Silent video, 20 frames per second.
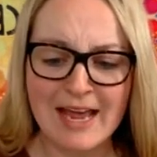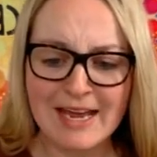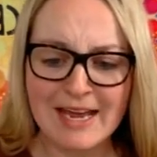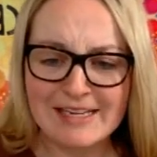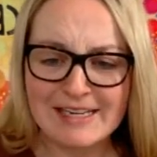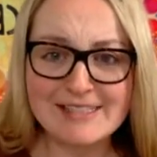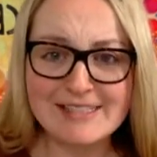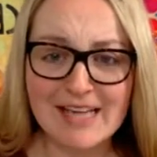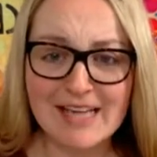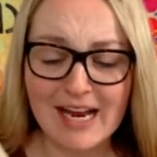
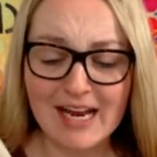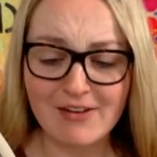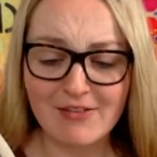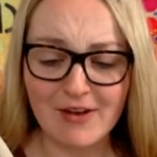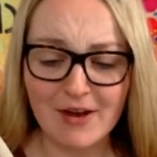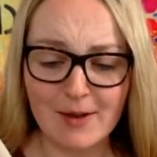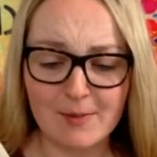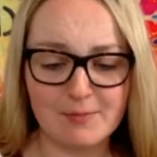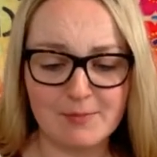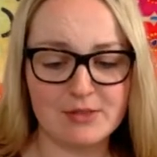"Save
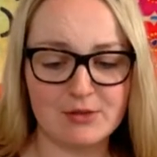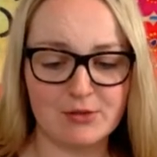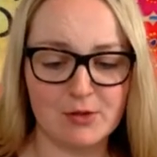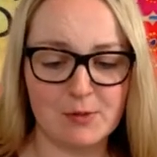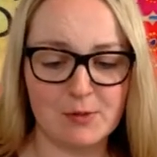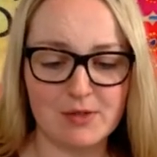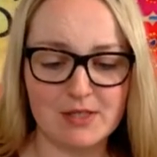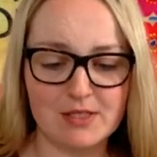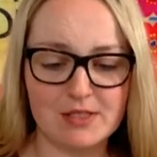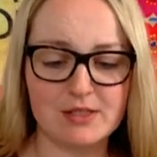him!"
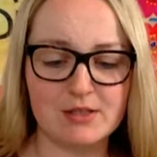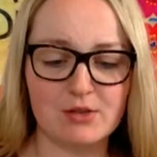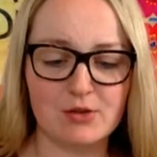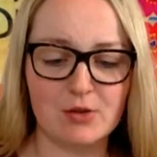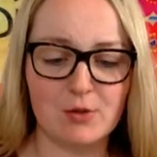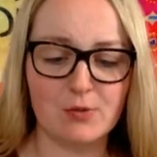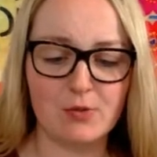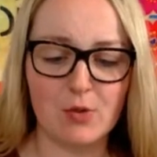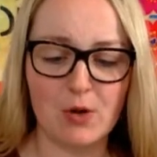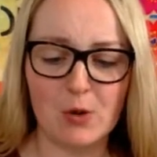screamed Mrs.
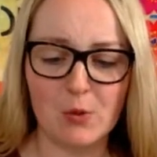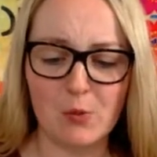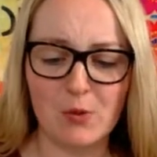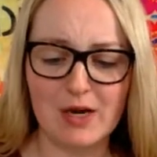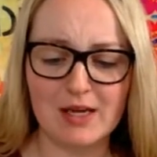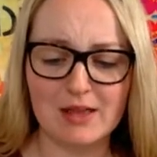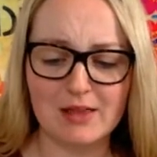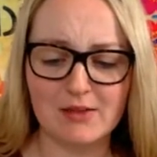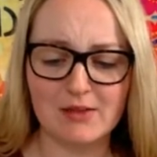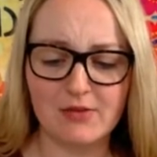Gloop, going white
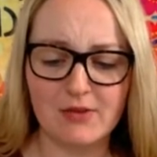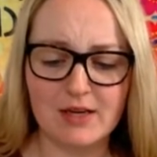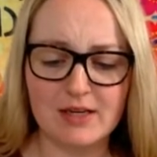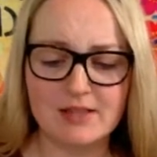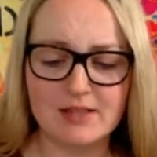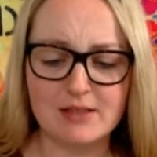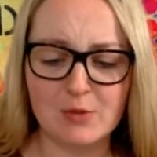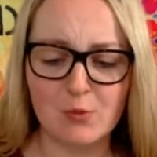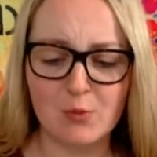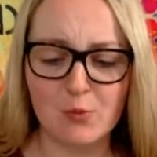in the face
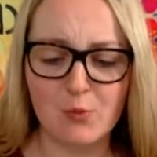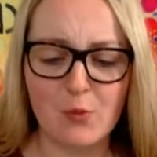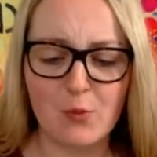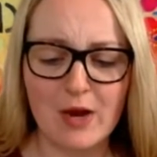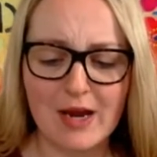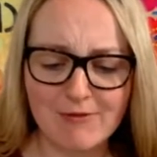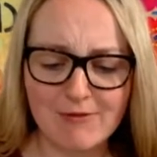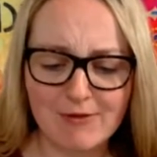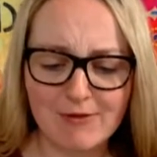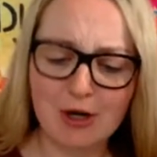and
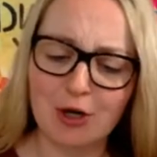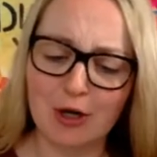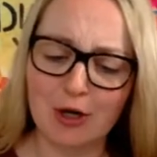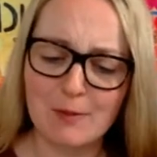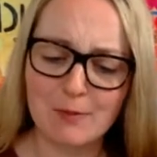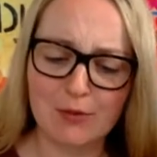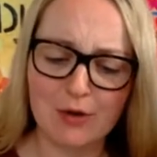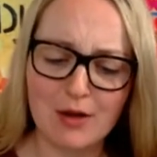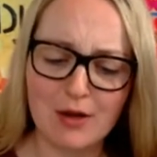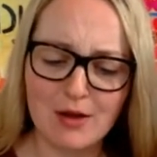waving her
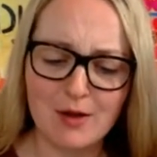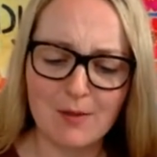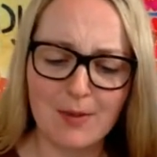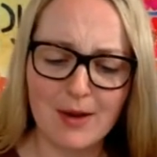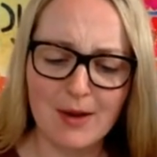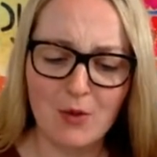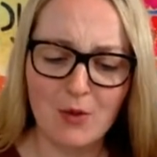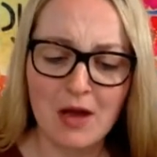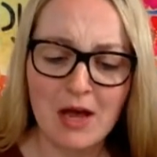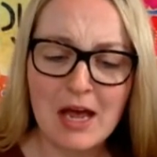umbrella
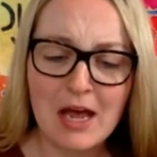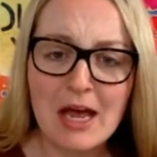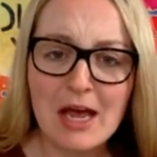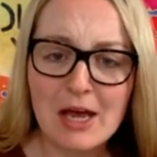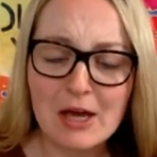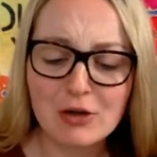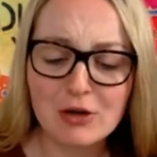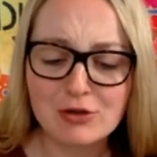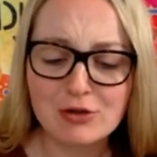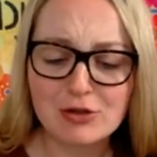about.
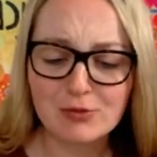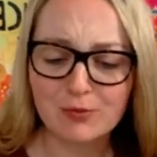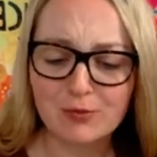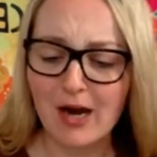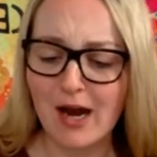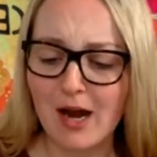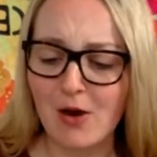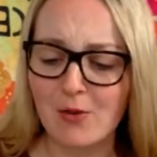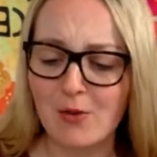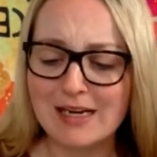"He'll
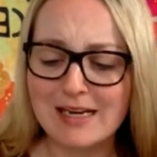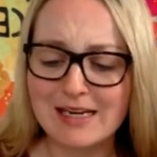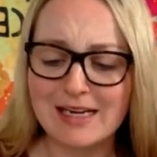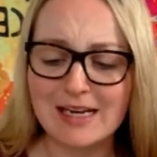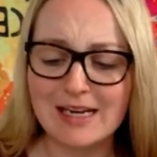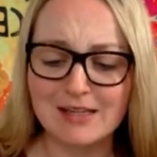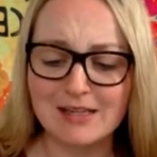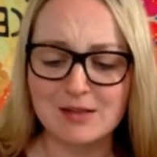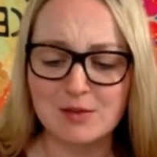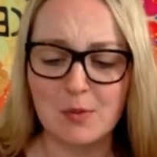drown! He
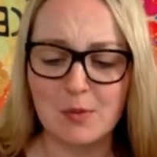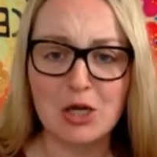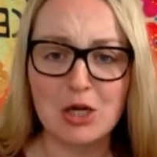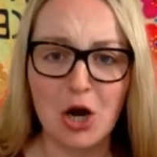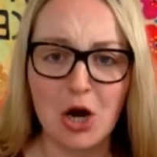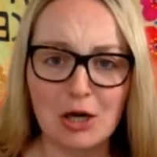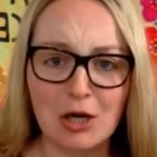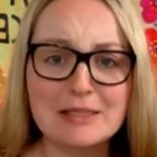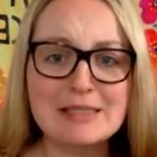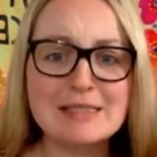can't swim a
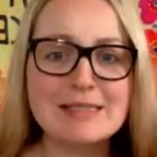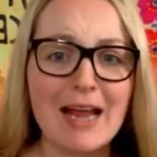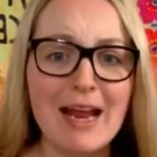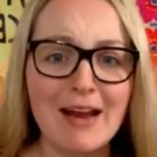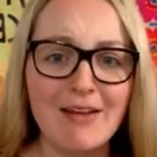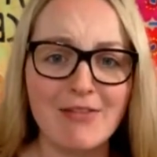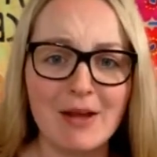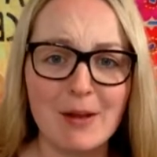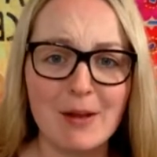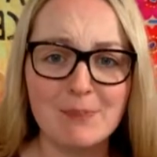yard!
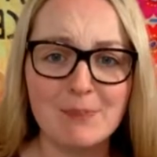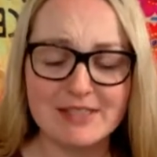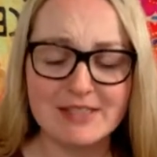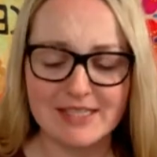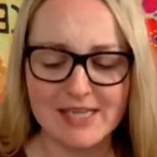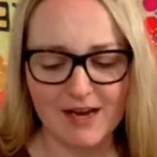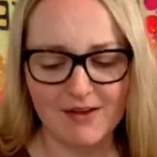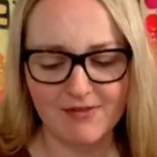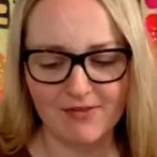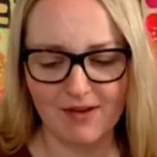Save him!
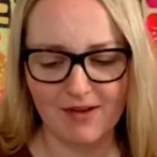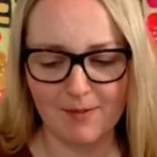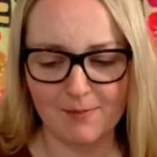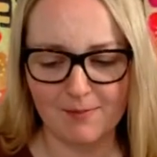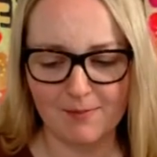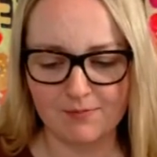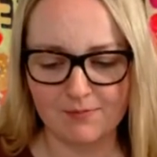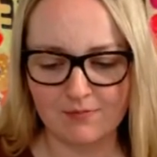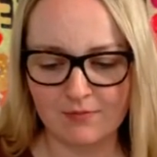Save him!"